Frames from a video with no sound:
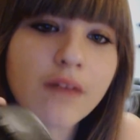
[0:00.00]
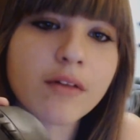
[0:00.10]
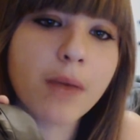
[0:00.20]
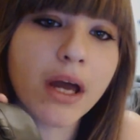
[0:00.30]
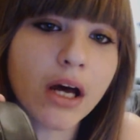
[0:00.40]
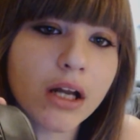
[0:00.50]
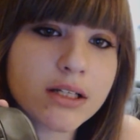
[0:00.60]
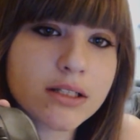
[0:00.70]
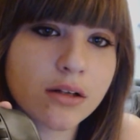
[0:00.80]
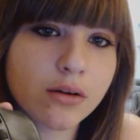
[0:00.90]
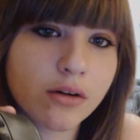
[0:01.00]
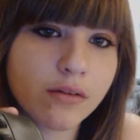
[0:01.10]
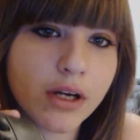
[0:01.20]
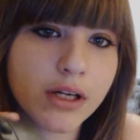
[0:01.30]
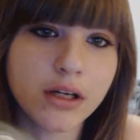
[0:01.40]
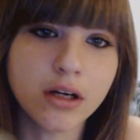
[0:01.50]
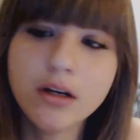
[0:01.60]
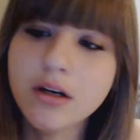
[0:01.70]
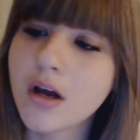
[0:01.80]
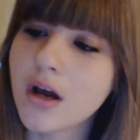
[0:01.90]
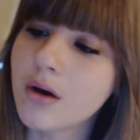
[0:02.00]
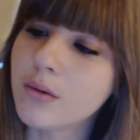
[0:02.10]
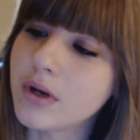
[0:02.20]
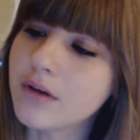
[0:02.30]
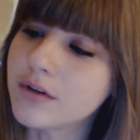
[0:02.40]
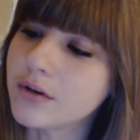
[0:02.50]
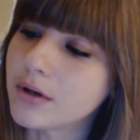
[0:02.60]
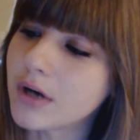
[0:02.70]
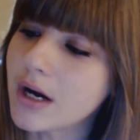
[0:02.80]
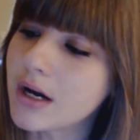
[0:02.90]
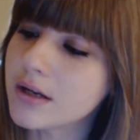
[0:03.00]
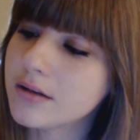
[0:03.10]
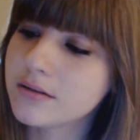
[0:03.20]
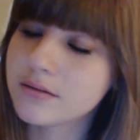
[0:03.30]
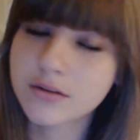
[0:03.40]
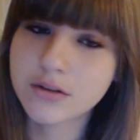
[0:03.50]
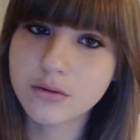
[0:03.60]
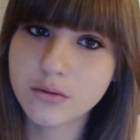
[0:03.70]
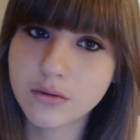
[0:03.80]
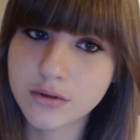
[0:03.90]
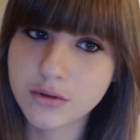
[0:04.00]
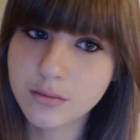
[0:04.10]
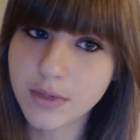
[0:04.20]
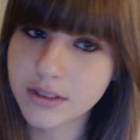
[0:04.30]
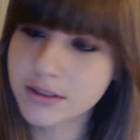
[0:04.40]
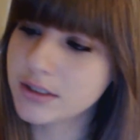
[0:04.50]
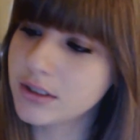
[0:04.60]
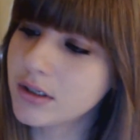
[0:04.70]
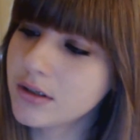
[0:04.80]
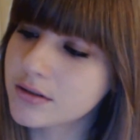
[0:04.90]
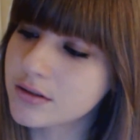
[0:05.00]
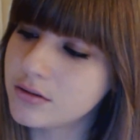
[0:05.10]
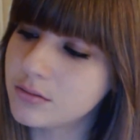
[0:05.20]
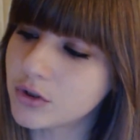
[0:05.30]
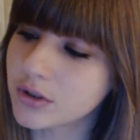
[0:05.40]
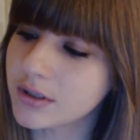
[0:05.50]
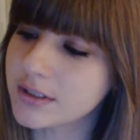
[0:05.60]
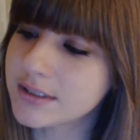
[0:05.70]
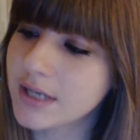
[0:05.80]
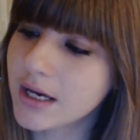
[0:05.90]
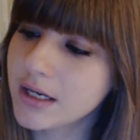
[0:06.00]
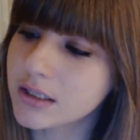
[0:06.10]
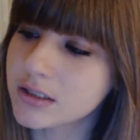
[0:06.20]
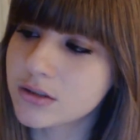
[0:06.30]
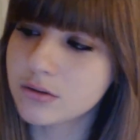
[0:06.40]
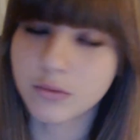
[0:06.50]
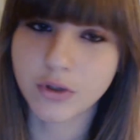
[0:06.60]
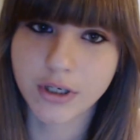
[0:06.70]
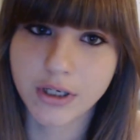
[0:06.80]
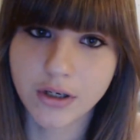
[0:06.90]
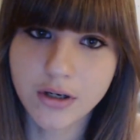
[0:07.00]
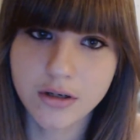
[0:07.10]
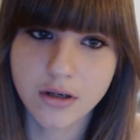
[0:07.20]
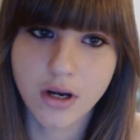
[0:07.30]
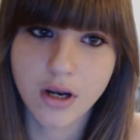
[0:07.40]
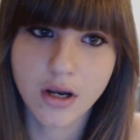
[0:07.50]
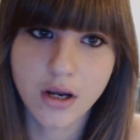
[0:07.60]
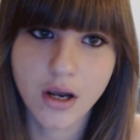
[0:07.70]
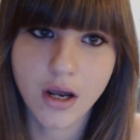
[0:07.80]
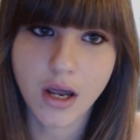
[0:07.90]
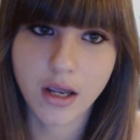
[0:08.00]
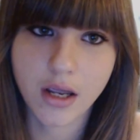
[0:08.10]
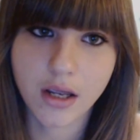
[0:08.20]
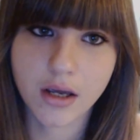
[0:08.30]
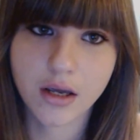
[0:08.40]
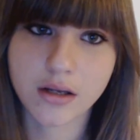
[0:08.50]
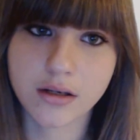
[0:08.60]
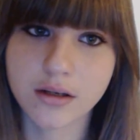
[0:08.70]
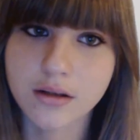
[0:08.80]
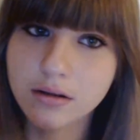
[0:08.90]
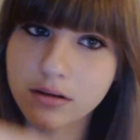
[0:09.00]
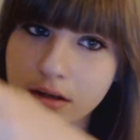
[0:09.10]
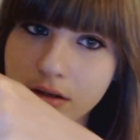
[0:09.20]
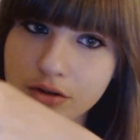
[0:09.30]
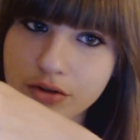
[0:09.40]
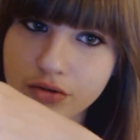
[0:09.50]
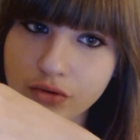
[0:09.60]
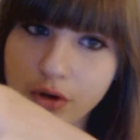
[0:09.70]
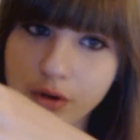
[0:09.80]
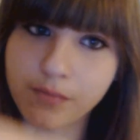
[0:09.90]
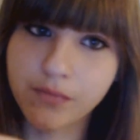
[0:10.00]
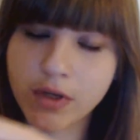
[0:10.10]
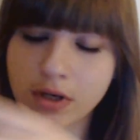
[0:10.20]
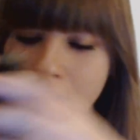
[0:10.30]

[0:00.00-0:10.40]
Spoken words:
We have the Mionix logo right here. We have your two buttons here, two more on the side and two more here, and then your scroll.